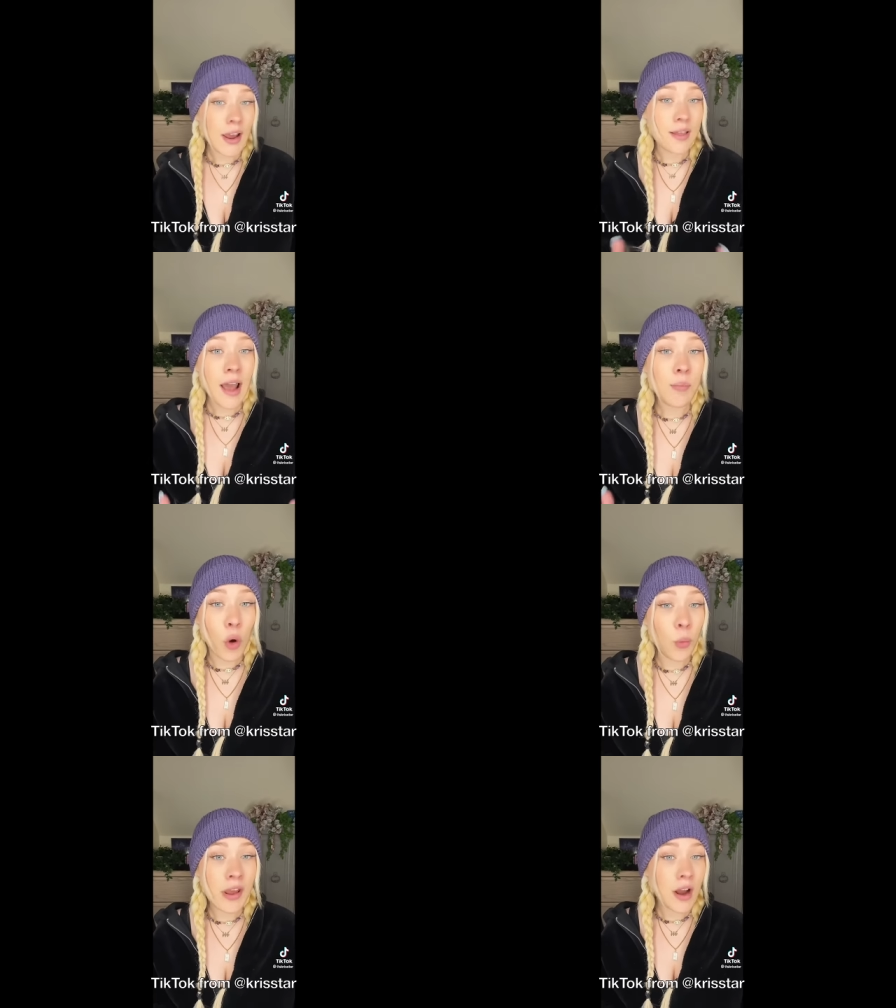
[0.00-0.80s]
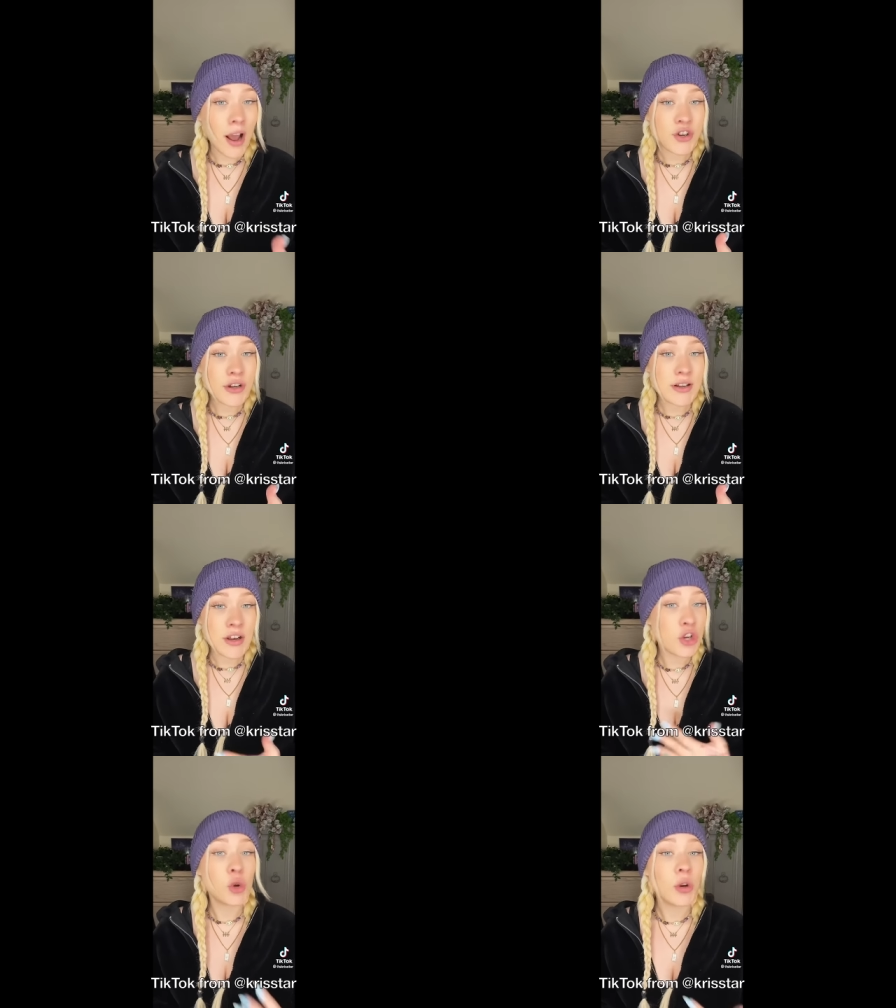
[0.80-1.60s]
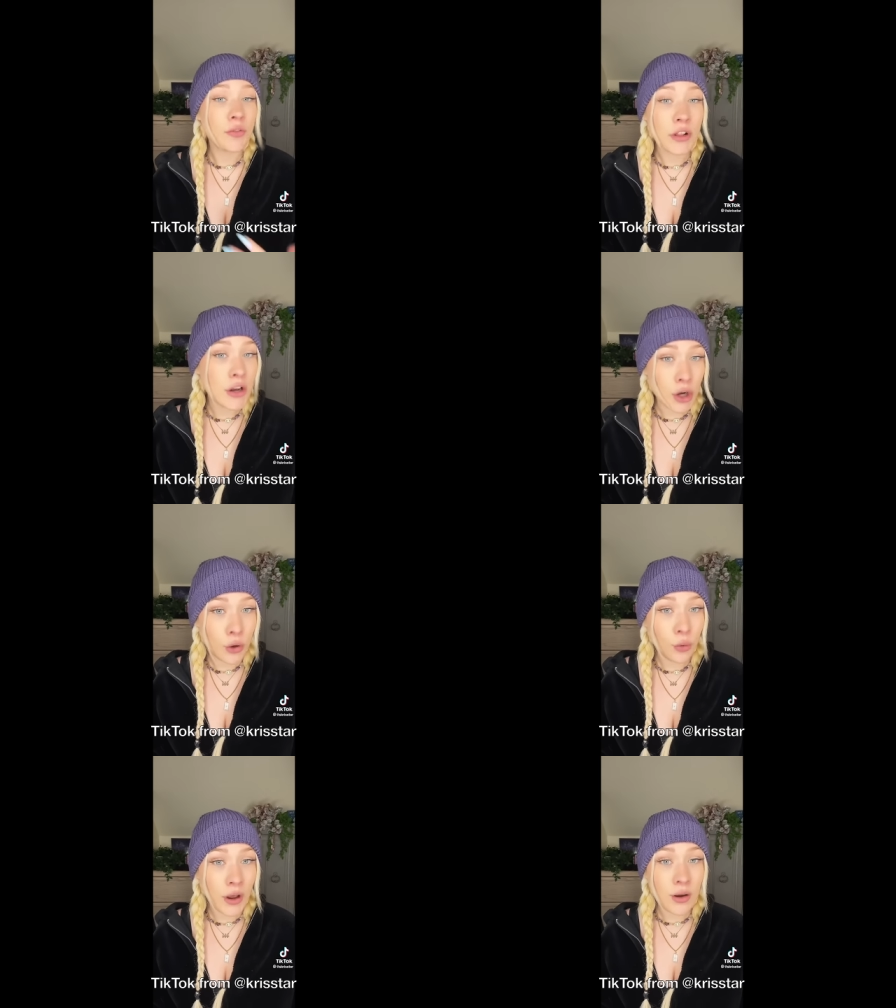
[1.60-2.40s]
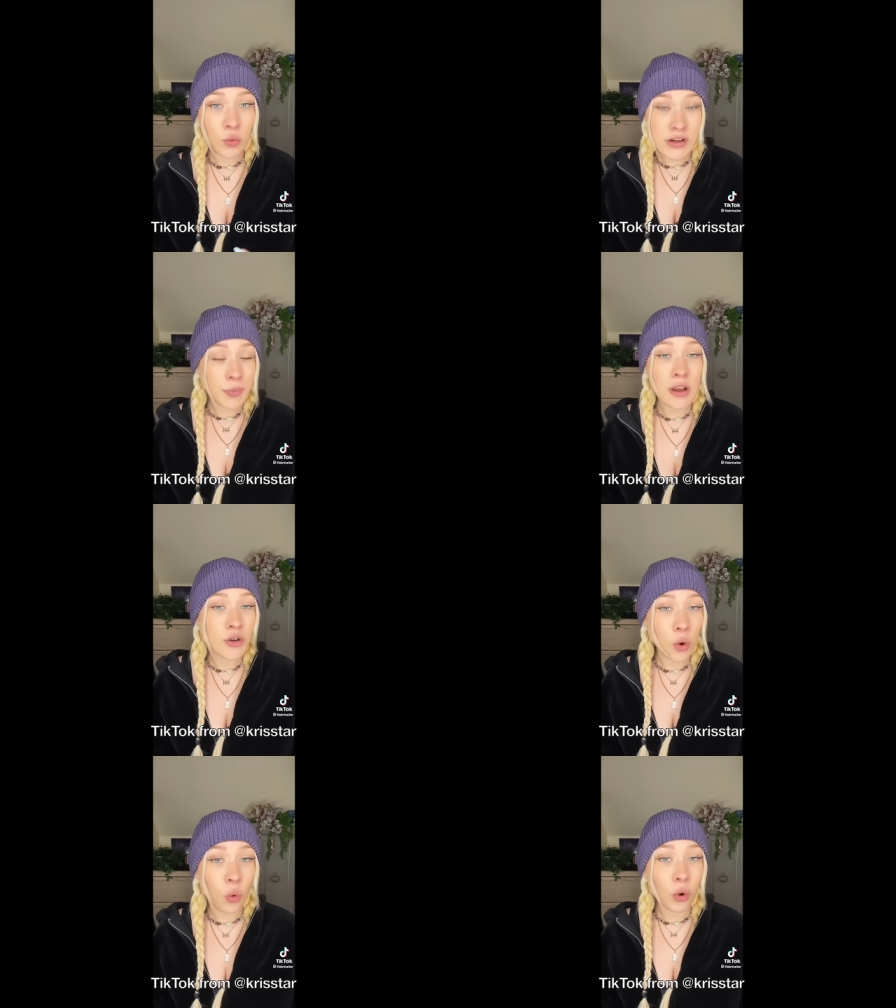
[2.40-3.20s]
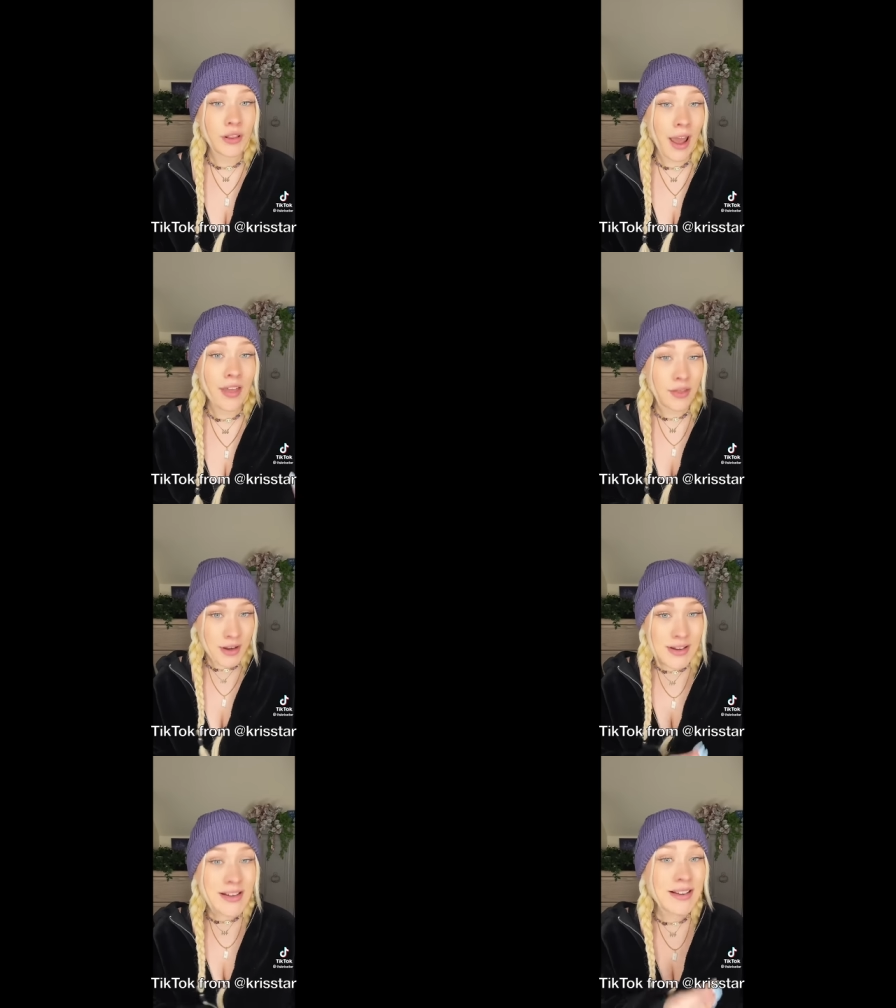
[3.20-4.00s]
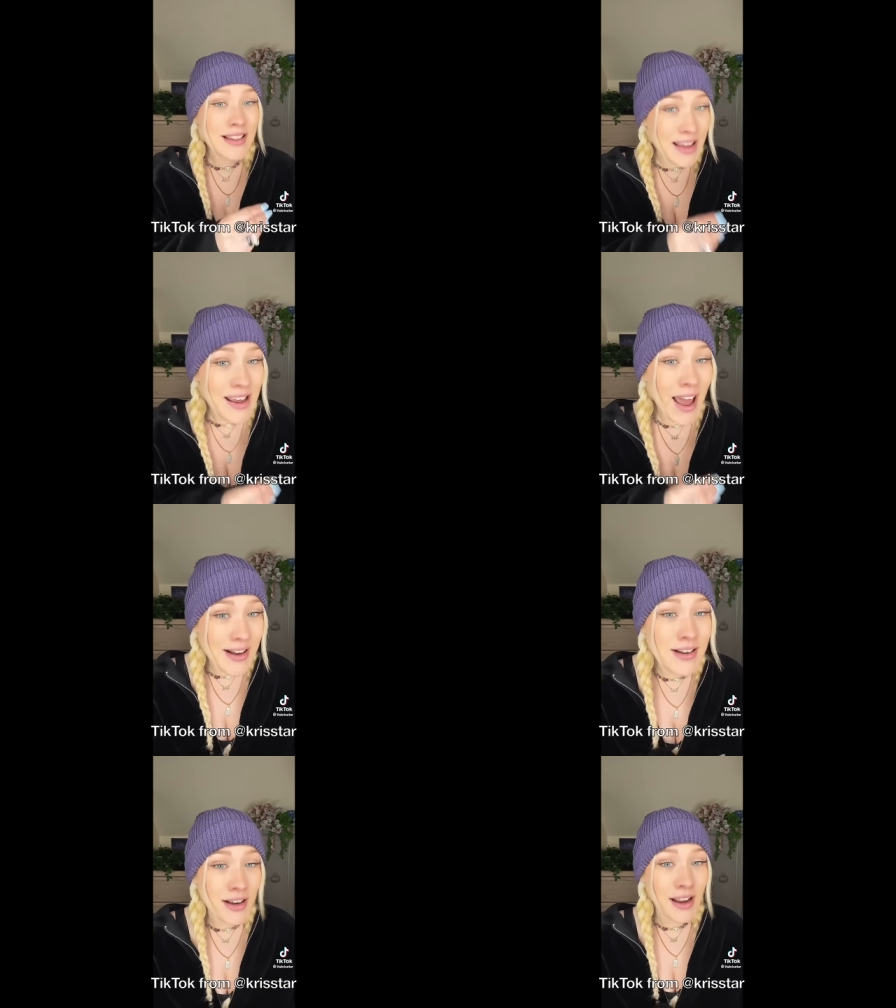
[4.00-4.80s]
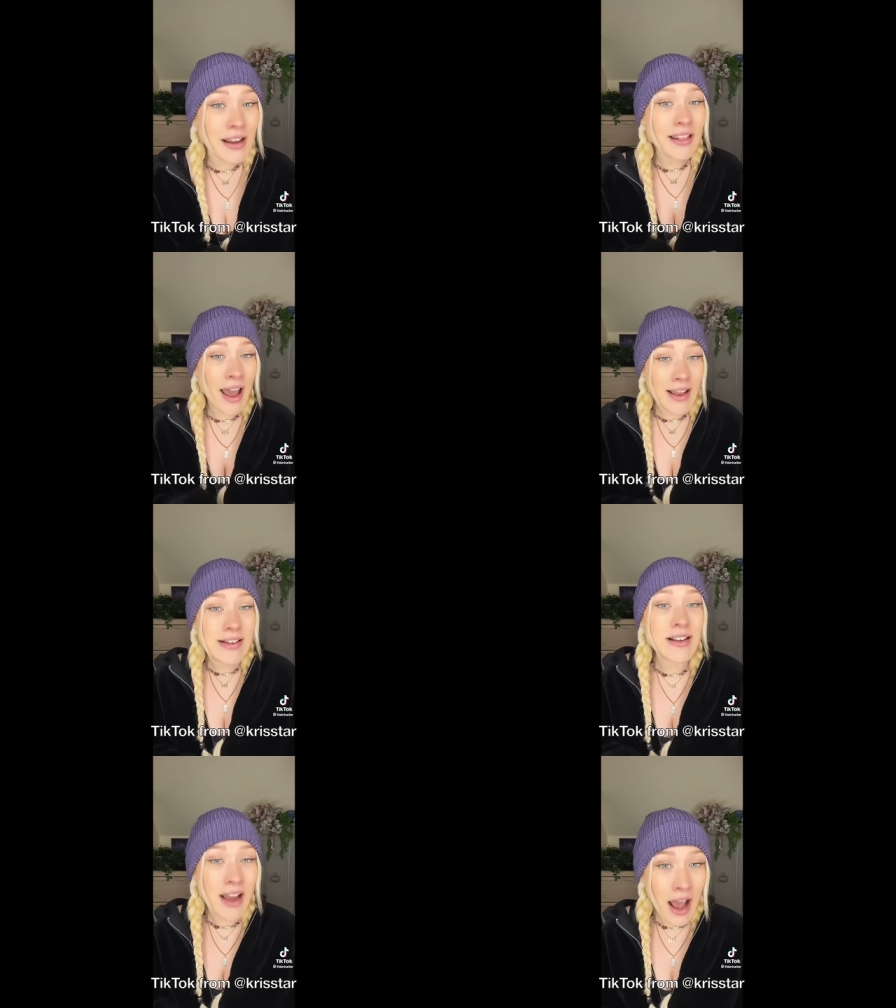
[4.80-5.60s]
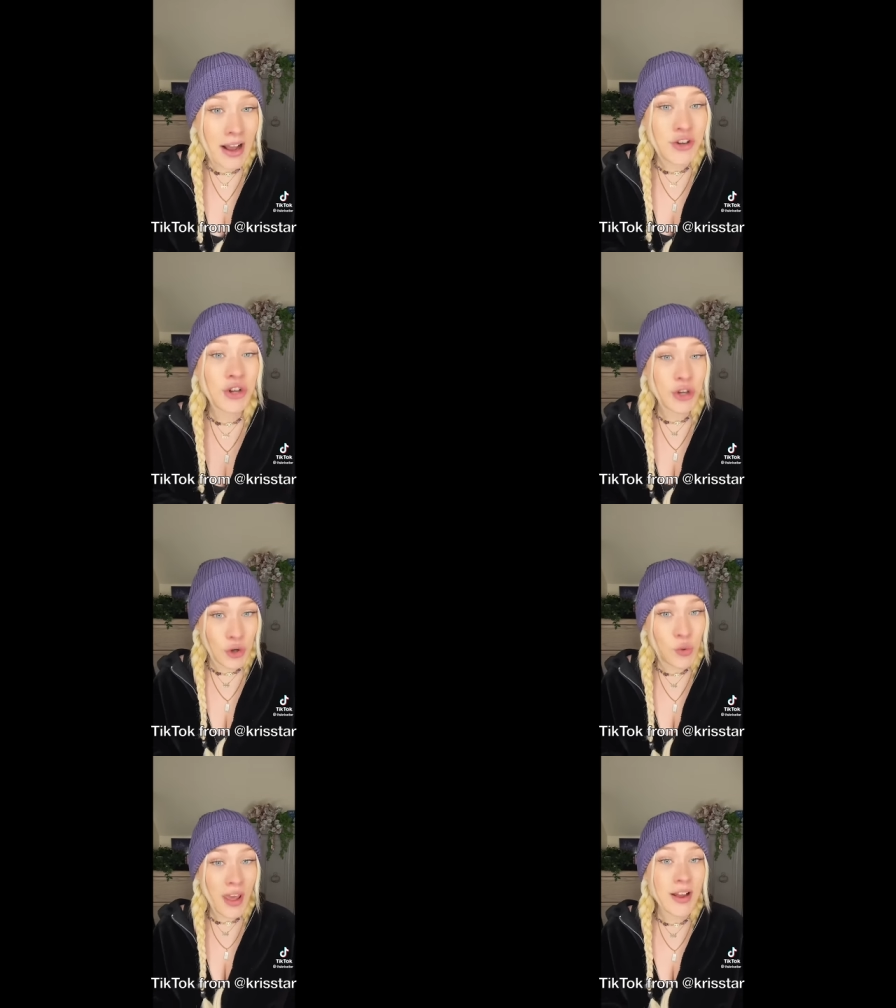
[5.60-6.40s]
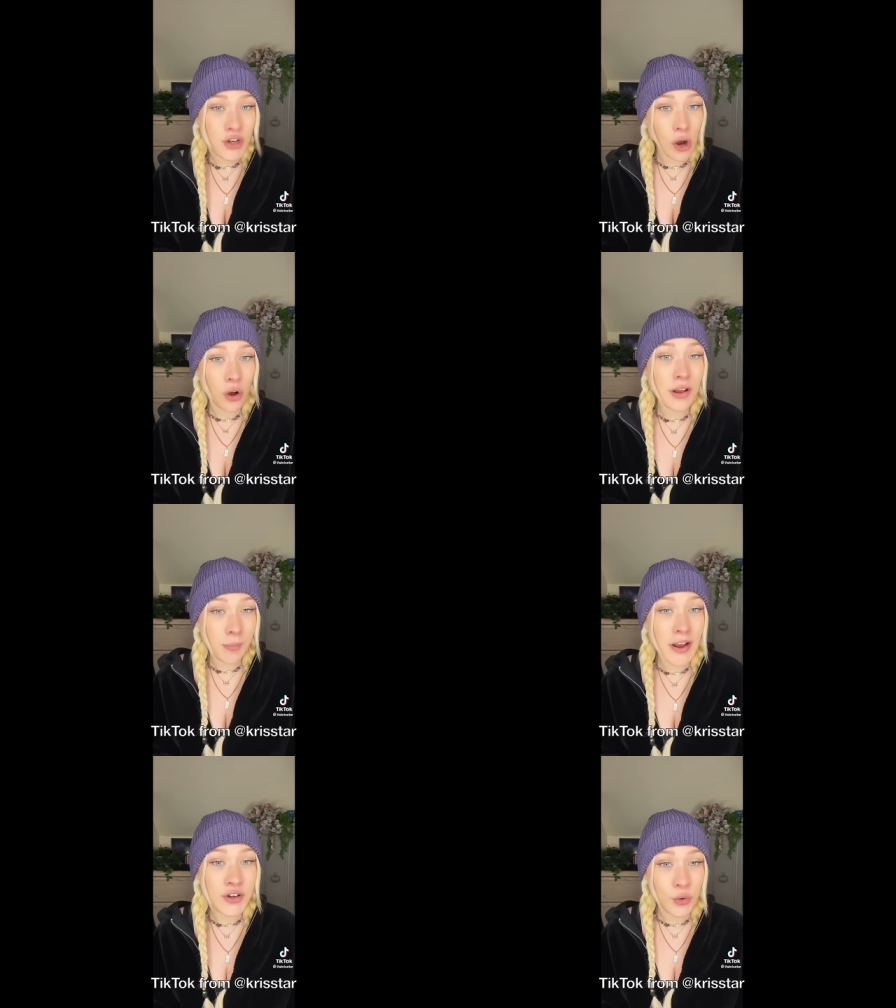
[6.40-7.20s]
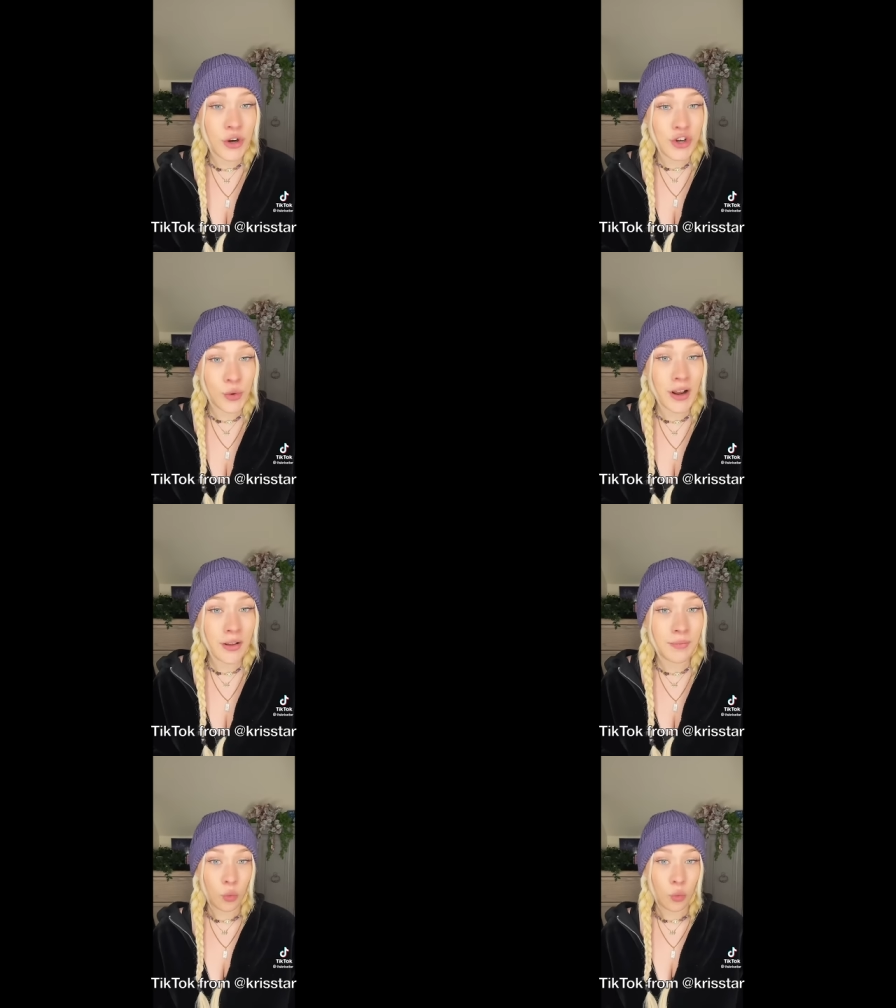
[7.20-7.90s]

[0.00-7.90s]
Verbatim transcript: In that moment, I just intuitively knew and was being told that this is the entity that is attached to that doll in my storage unit.